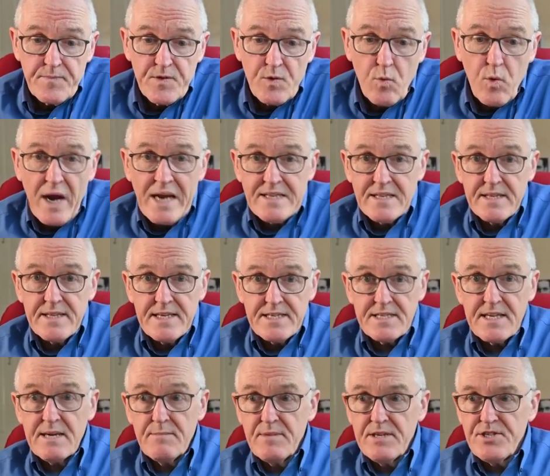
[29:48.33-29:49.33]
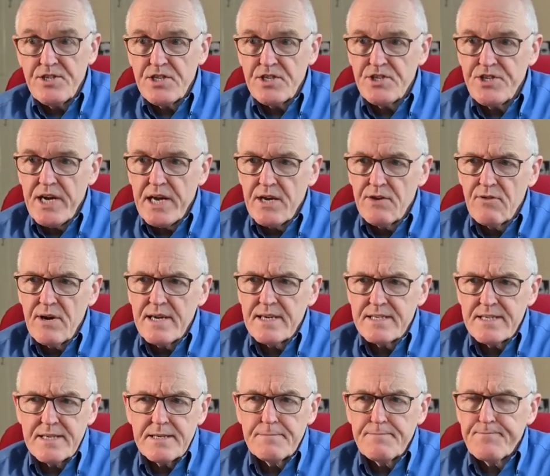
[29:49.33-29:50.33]
way that this image is
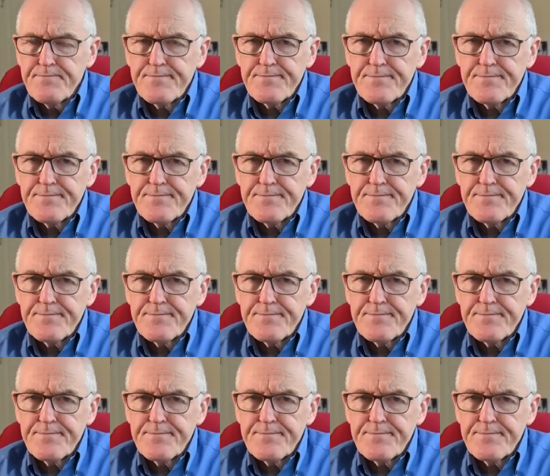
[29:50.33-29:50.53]
generated,